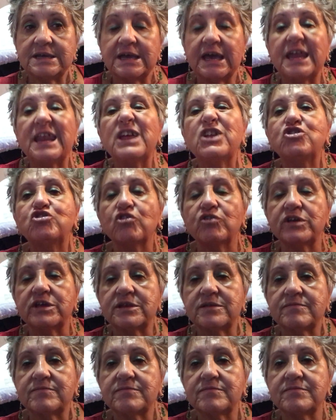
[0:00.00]
and enjoy
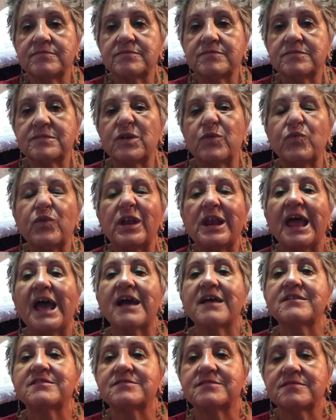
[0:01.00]
it.
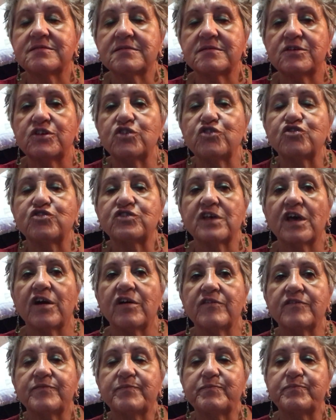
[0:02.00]
Relax
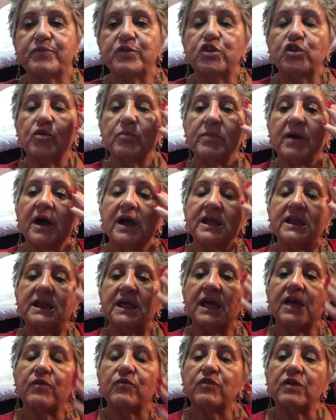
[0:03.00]
yourself. Put your mind
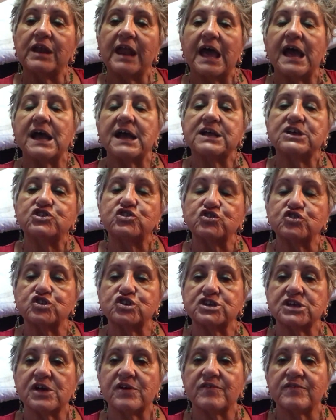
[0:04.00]
and relax
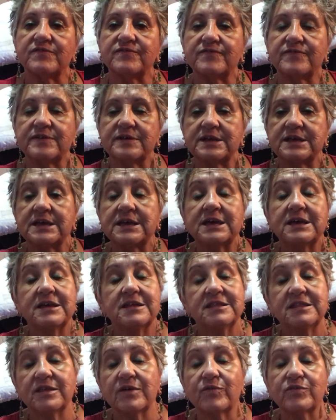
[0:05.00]
yourself.
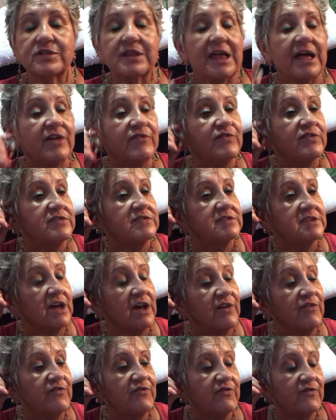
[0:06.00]
That life is
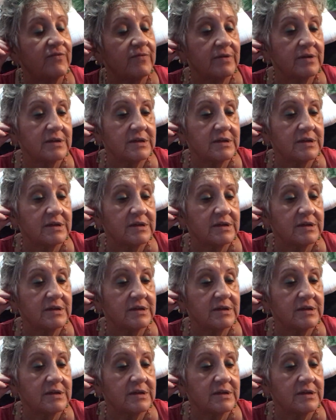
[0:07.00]
tough.